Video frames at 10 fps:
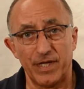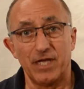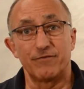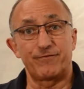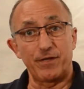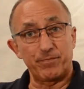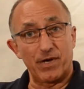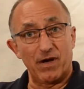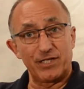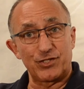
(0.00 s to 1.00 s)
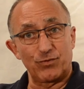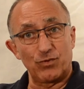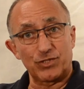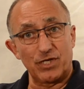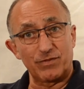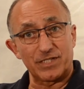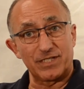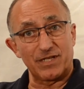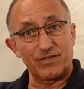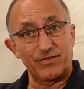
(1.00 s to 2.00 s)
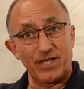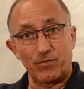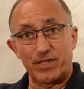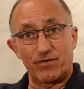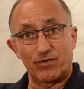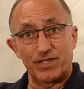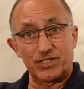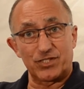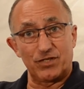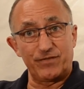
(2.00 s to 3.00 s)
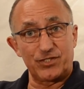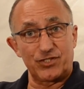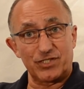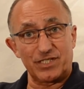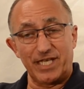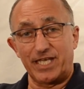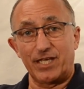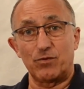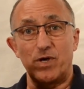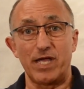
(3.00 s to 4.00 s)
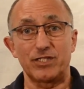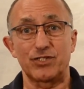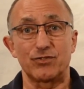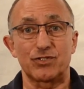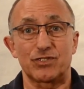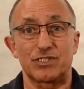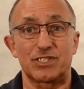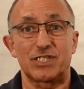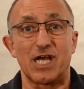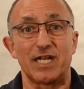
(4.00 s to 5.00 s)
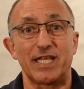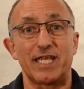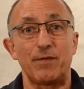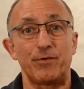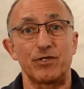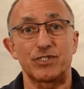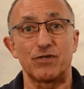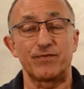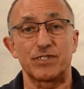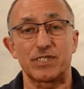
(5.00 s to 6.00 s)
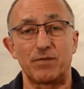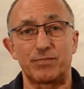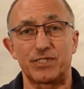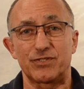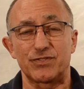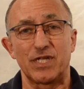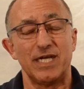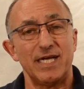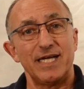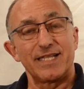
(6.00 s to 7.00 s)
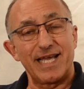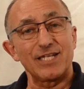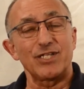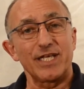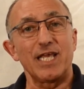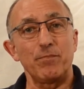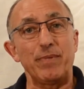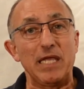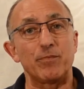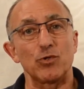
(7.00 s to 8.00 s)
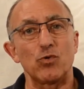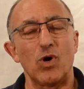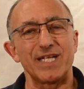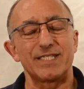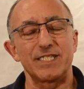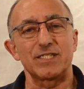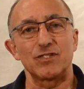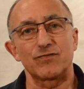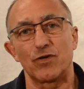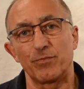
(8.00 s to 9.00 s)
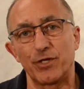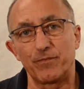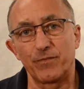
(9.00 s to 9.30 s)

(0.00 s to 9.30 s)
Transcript: Feet behind you also does another thing when they're on their surface, just kicking away, so you're sculling, keeping yourself in the same position. They actually keep people quite a distance from you.